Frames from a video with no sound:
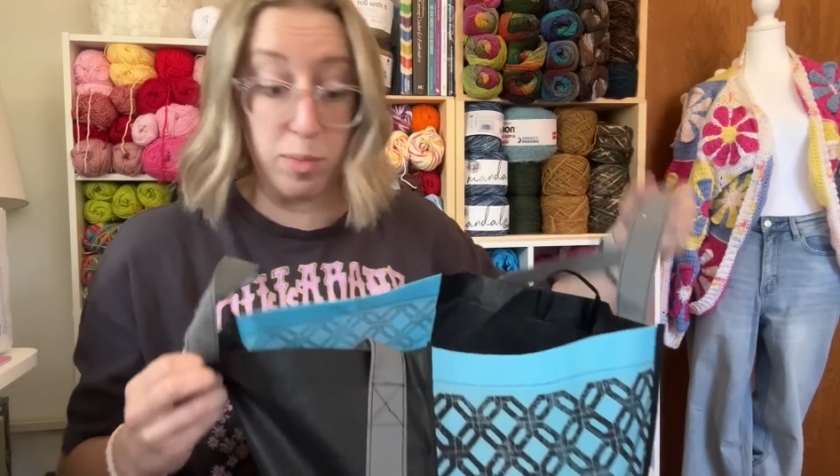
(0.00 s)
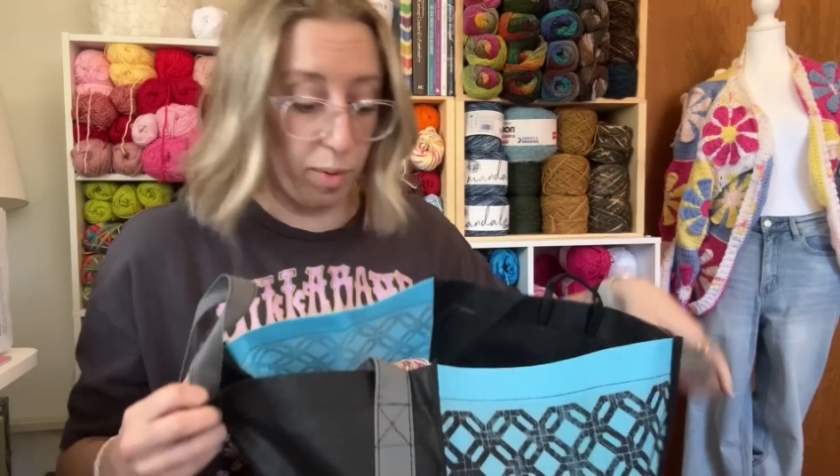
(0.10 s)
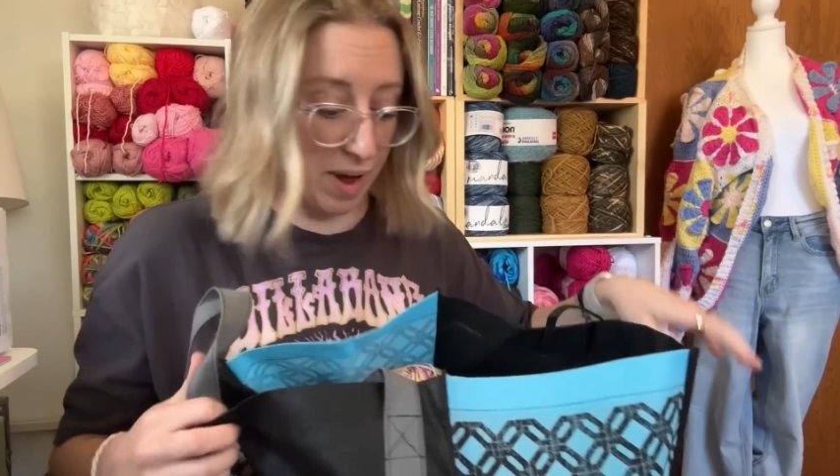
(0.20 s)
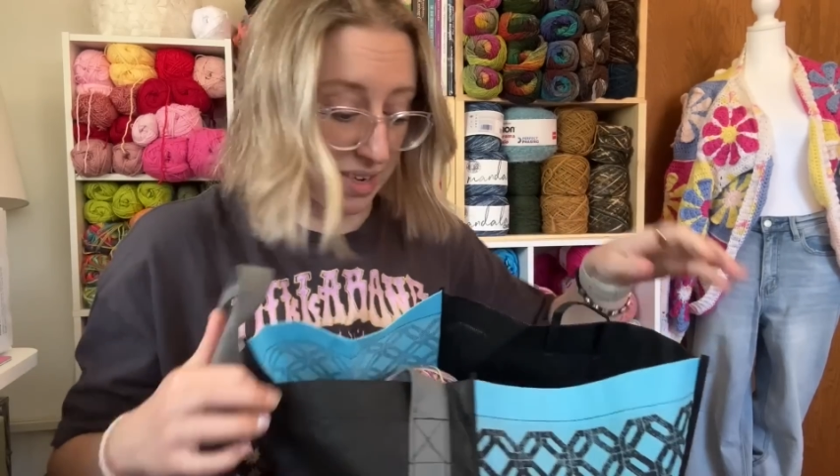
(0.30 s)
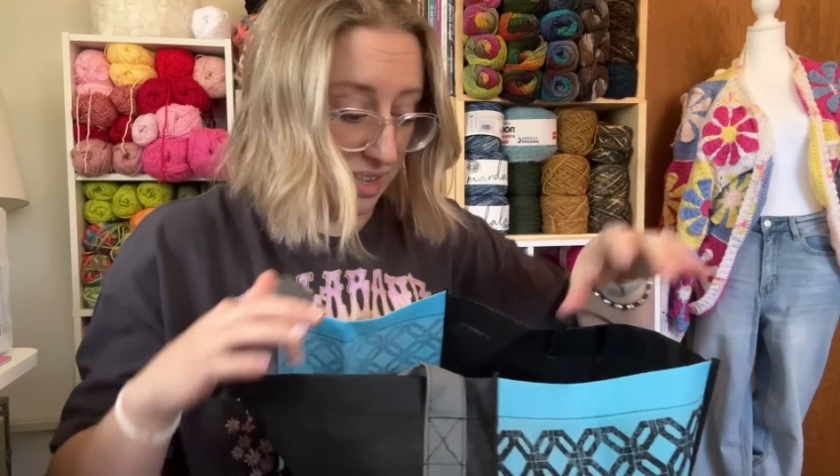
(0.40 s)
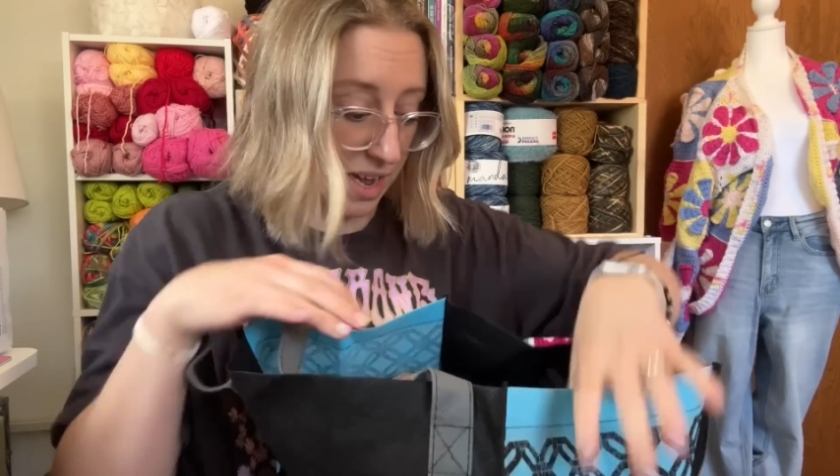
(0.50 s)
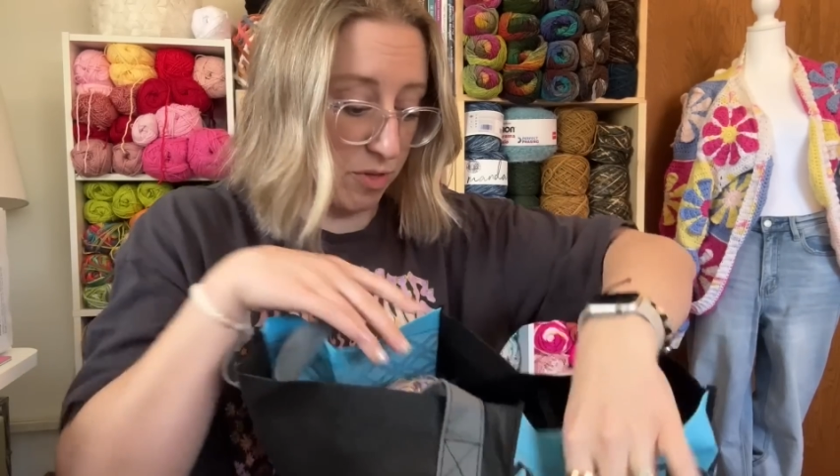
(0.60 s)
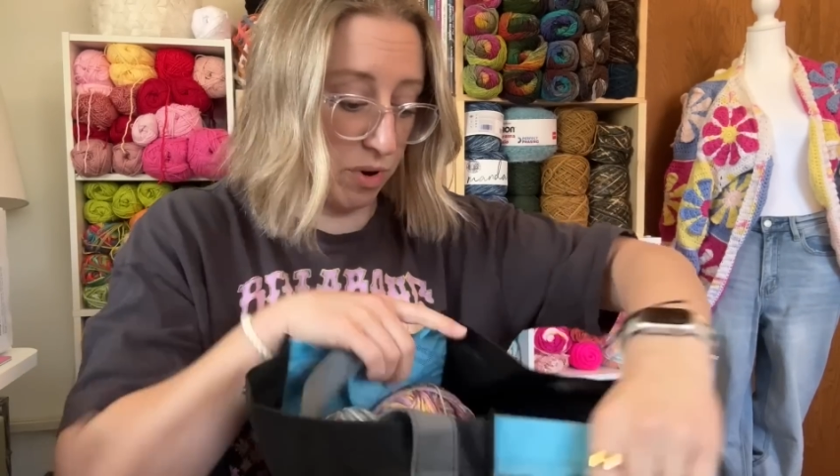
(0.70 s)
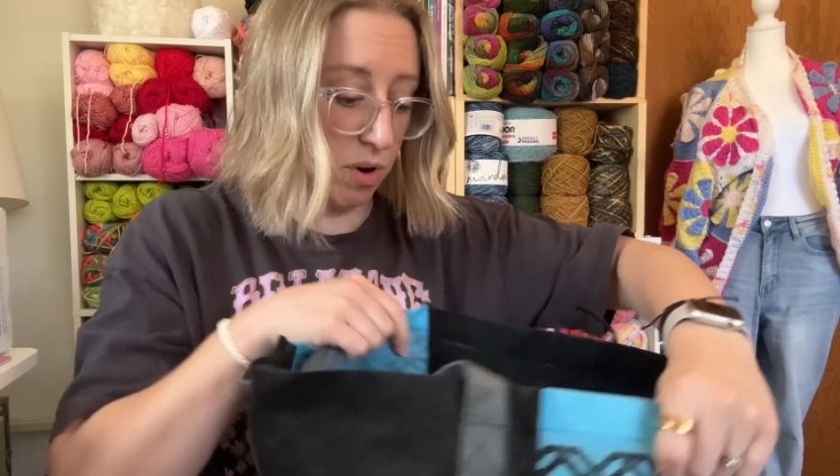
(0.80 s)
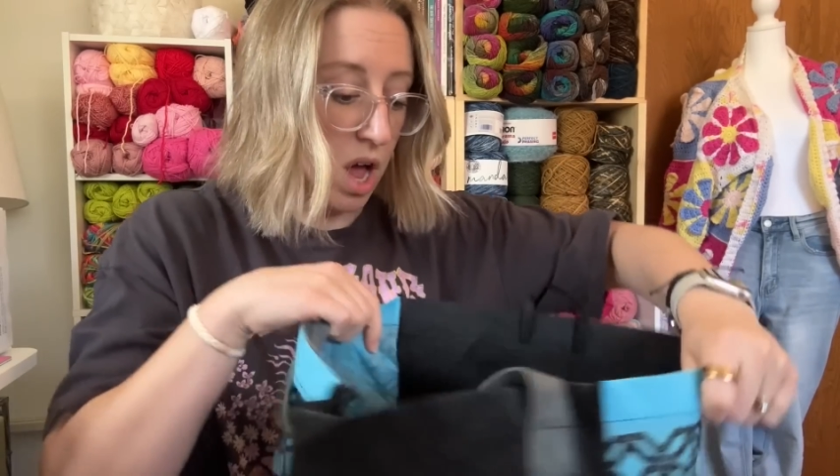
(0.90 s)
more bags to get
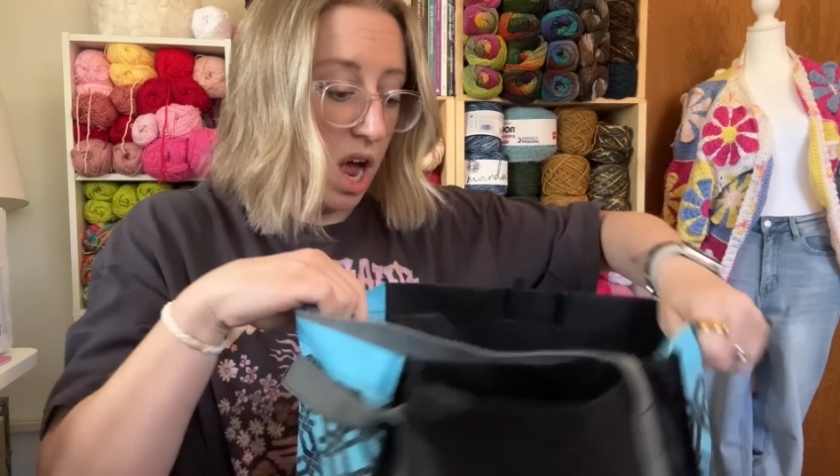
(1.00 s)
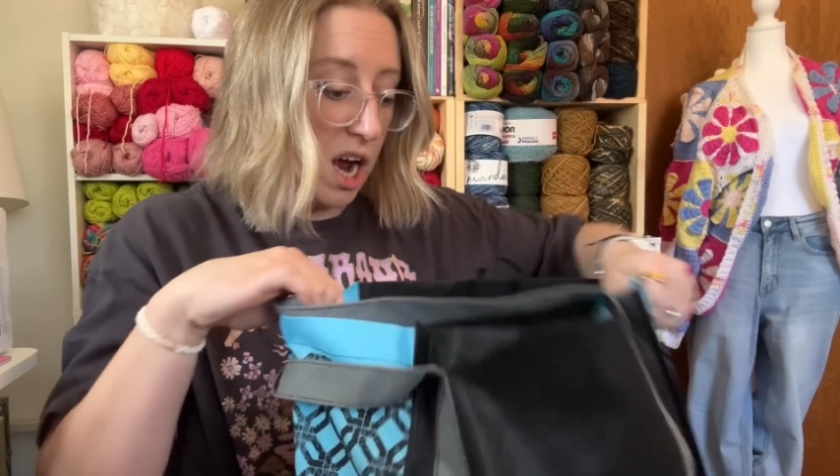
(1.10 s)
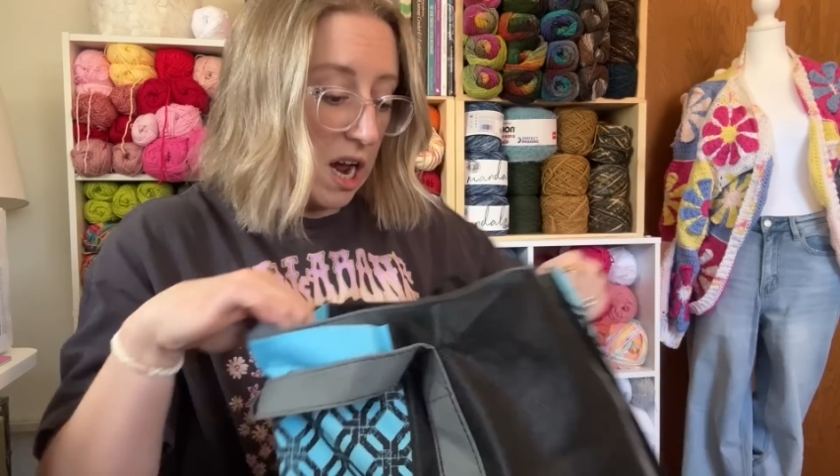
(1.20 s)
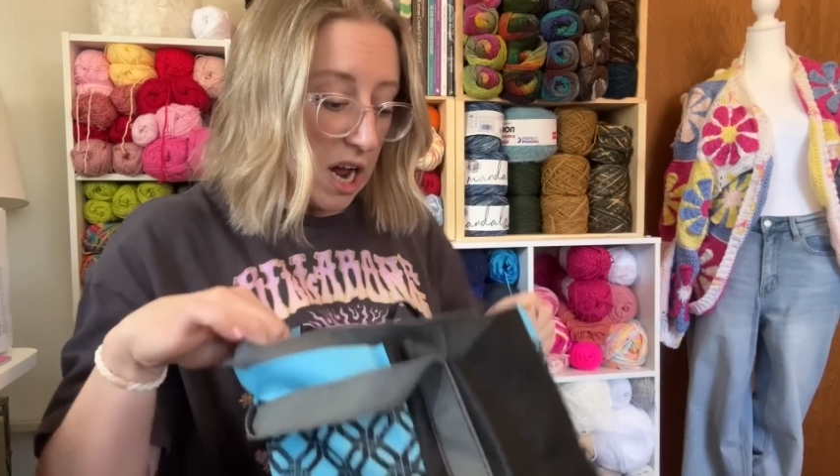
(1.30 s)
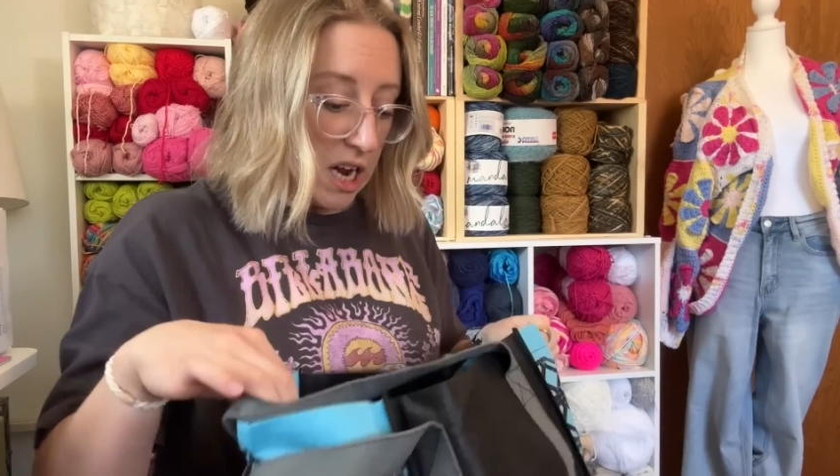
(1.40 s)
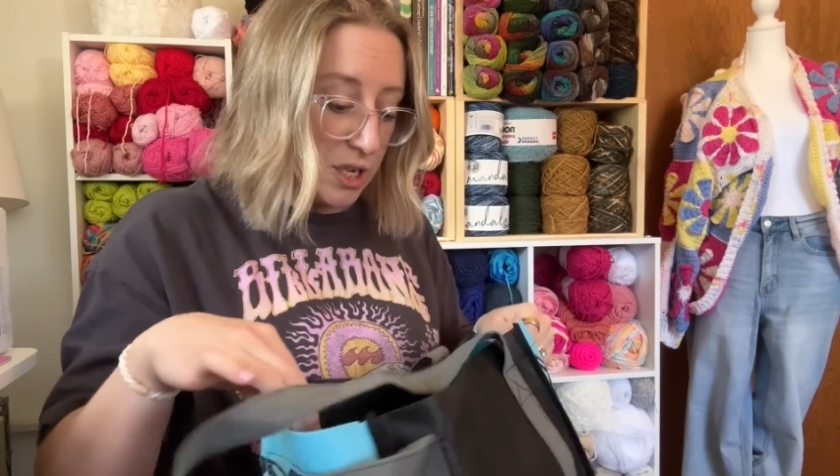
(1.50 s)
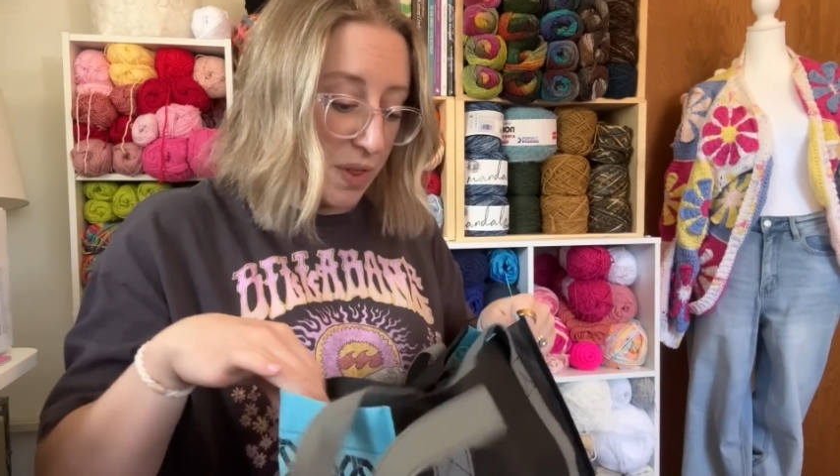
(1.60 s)
through. So